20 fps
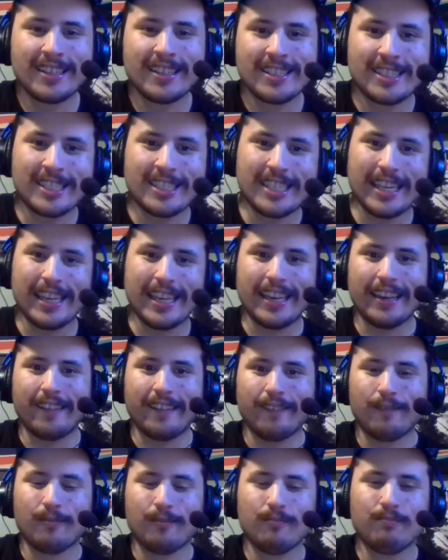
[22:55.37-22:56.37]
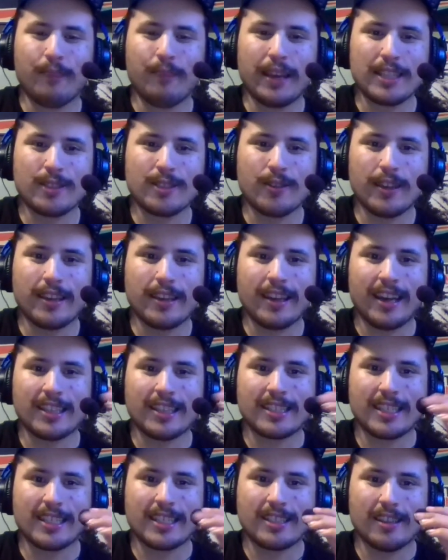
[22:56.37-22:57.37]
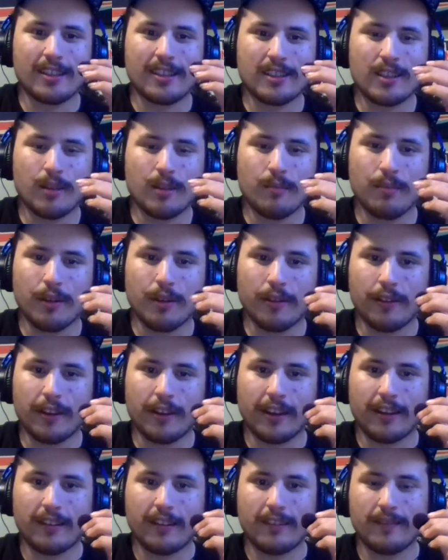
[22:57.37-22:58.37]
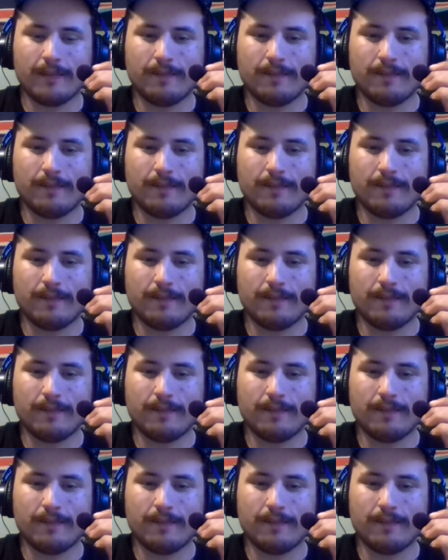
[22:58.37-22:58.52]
she basically knocks Godzilla into a building,